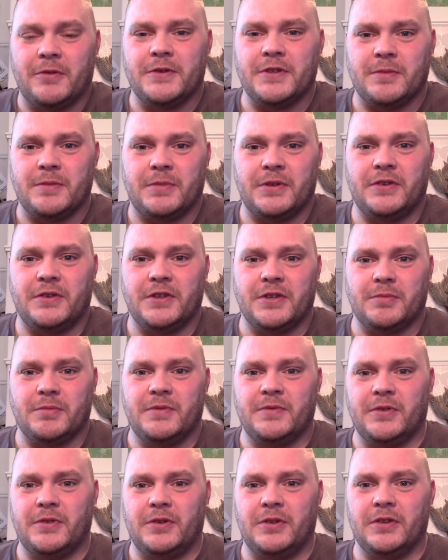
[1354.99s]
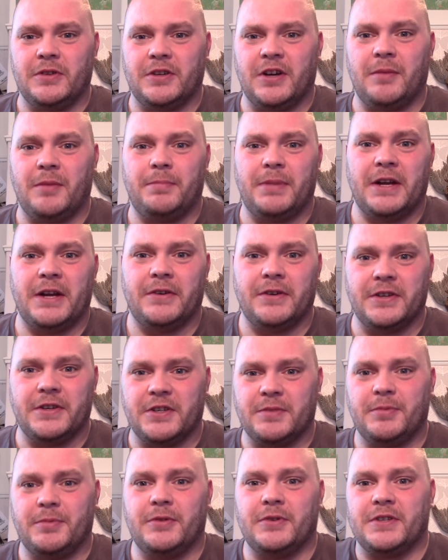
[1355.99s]
or is it because we've all got better and
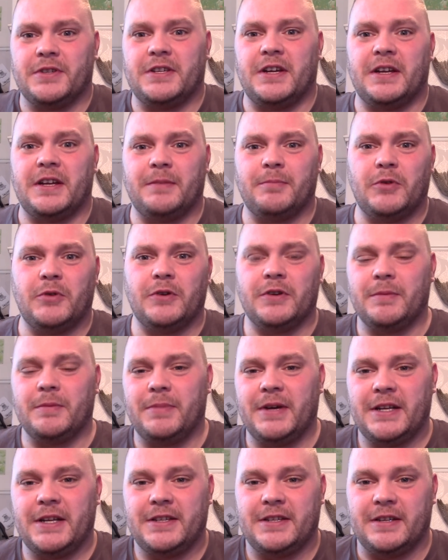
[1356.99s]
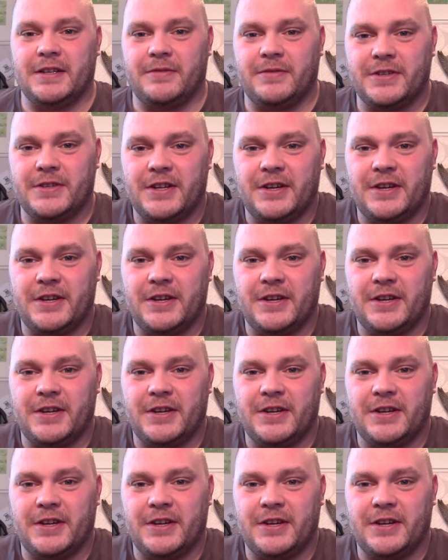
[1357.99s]
the sport's getting more competitive?